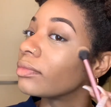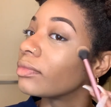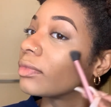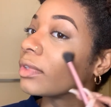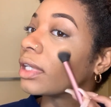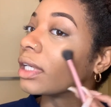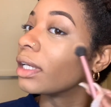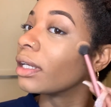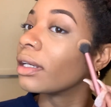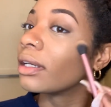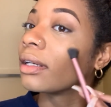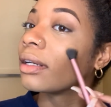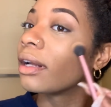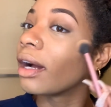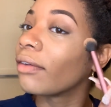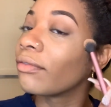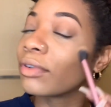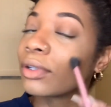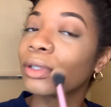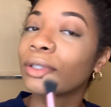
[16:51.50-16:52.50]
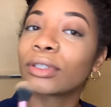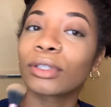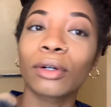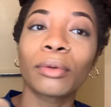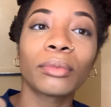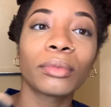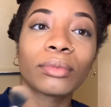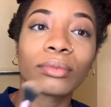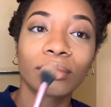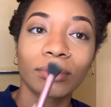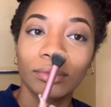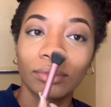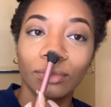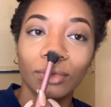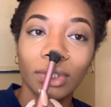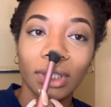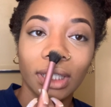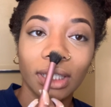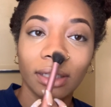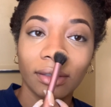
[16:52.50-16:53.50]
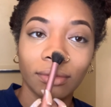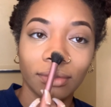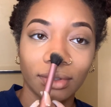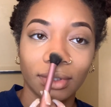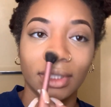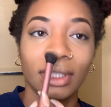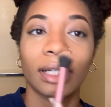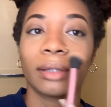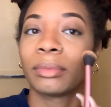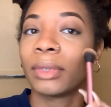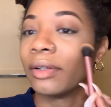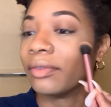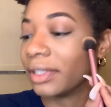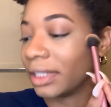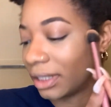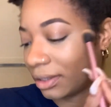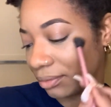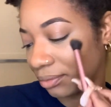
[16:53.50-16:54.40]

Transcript: And I feel so relieved. I'm loving it.